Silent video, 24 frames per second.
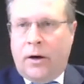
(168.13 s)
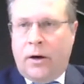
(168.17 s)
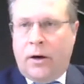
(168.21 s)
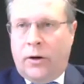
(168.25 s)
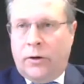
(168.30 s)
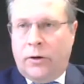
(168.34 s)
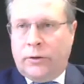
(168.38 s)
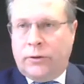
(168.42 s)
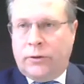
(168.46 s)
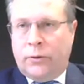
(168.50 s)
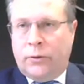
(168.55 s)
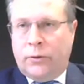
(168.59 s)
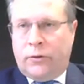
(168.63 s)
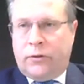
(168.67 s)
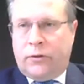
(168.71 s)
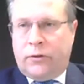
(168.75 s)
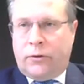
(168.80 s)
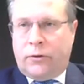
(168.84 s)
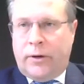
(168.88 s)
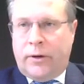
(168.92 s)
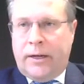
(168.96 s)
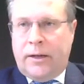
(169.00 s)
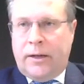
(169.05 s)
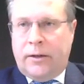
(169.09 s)
on your
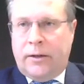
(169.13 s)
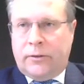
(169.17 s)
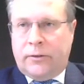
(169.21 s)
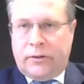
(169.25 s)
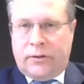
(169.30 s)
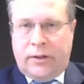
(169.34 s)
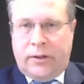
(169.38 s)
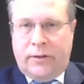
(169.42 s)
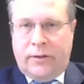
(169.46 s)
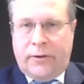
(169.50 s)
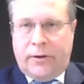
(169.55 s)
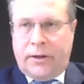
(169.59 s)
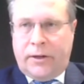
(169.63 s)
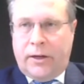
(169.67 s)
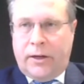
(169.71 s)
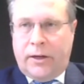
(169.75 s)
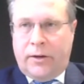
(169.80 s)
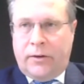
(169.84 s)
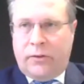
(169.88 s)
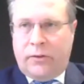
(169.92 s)
screen. I'll just see if I can go to